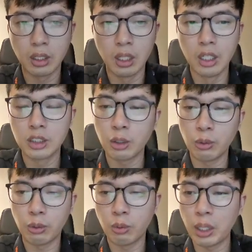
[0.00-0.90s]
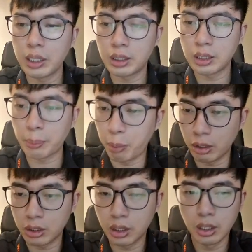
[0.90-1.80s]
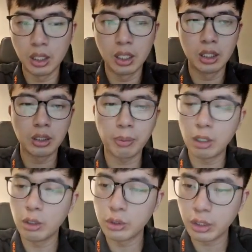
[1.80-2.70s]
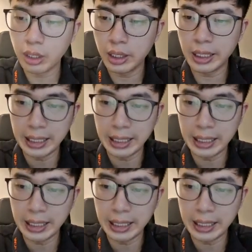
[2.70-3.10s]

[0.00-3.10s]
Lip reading: So what is support? Support usually